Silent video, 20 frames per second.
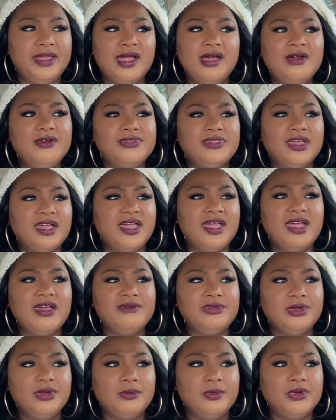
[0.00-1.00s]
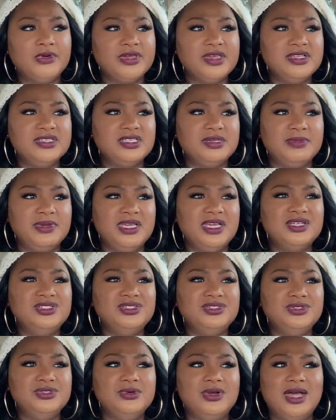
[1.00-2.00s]
I don't think I have it no more. Kids tell me, yes,
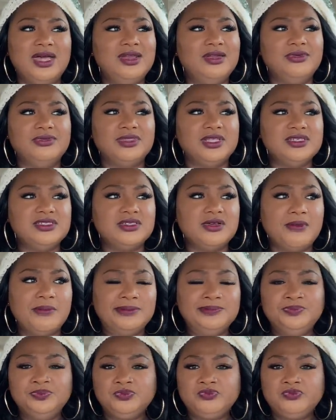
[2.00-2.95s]
you do. I don't think so.